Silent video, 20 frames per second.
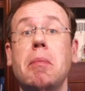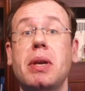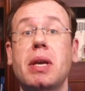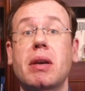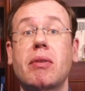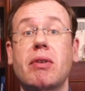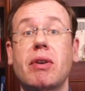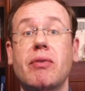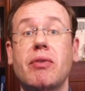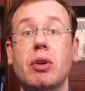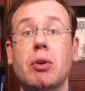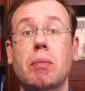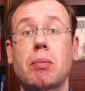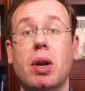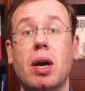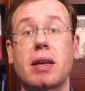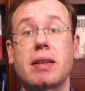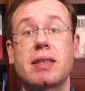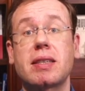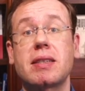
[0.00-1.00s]
peer review
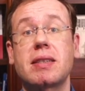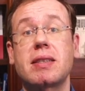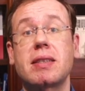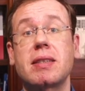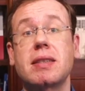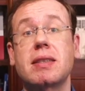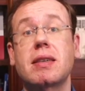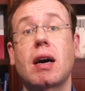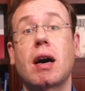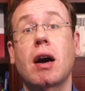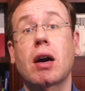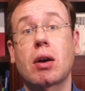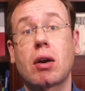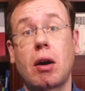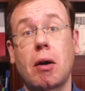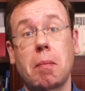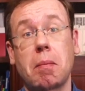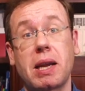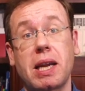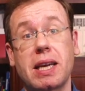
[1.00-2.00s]
processes are
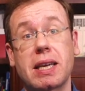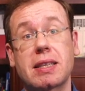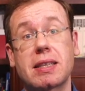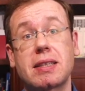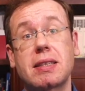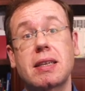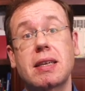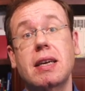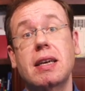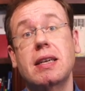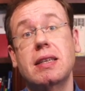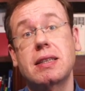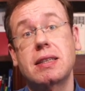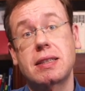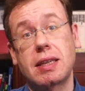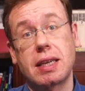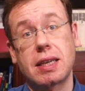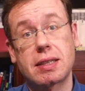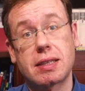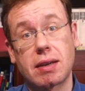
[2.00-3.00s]
complex,
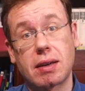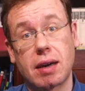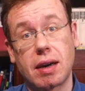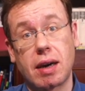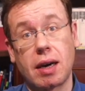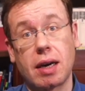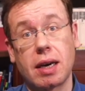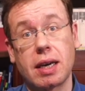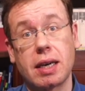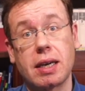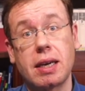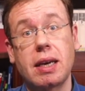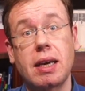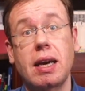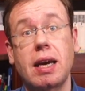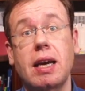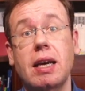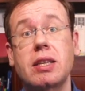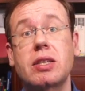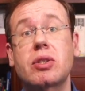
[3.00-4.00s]
stakes are high,
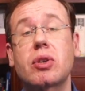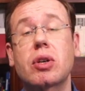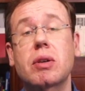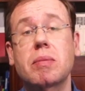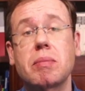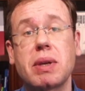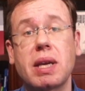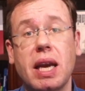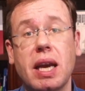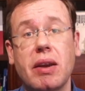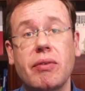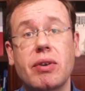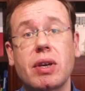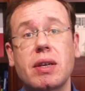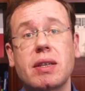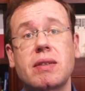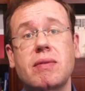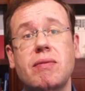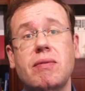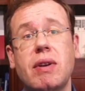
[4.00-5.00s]
and certain behavior
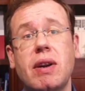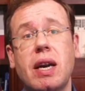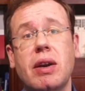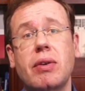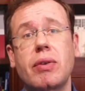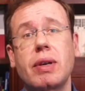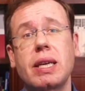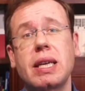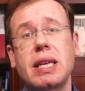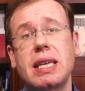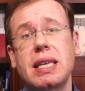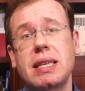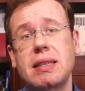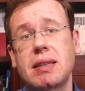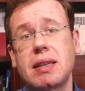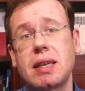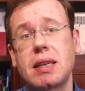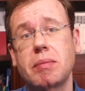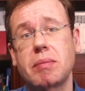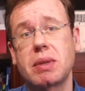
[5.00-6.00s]
is very
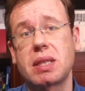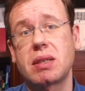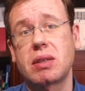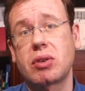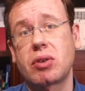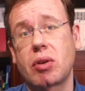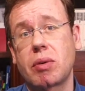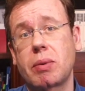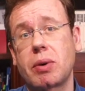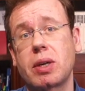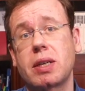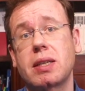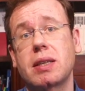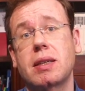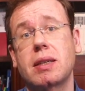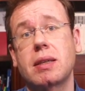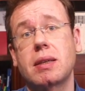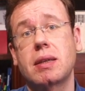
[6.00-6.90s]
easily misinterpreted.